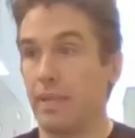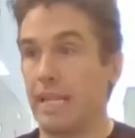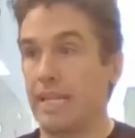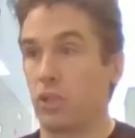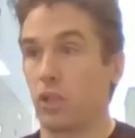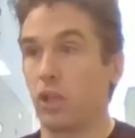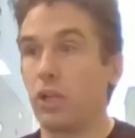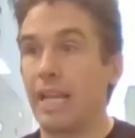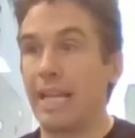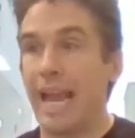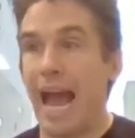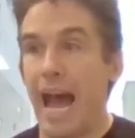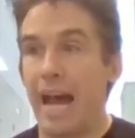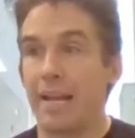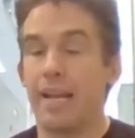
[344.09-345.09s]
is looking
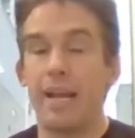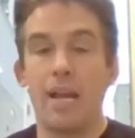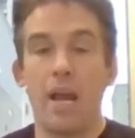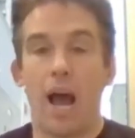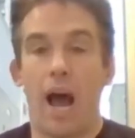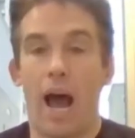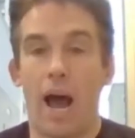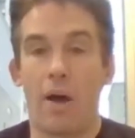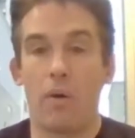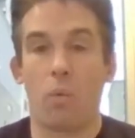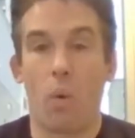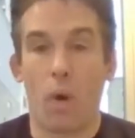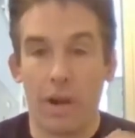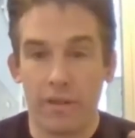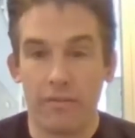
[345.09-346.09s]
at
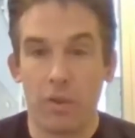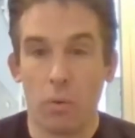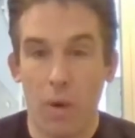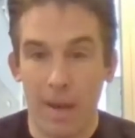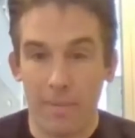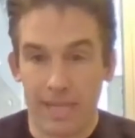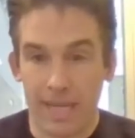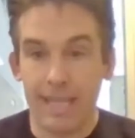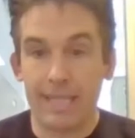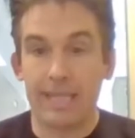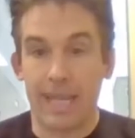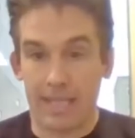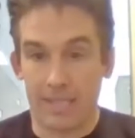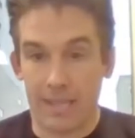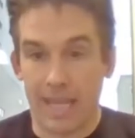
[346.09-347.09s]
one of the websites
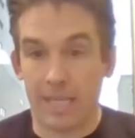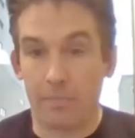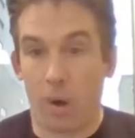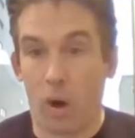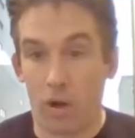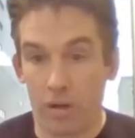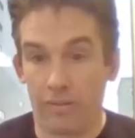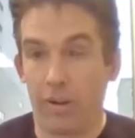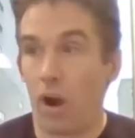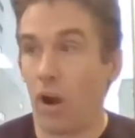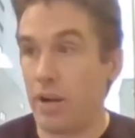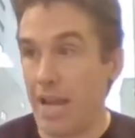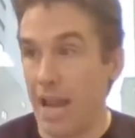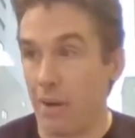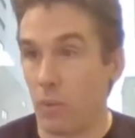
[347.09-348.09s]
that's part of
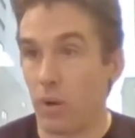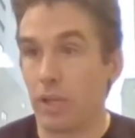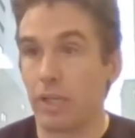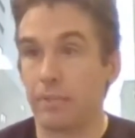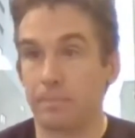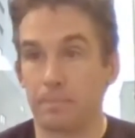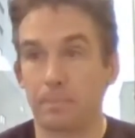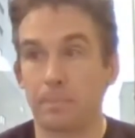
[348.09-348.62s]
our network,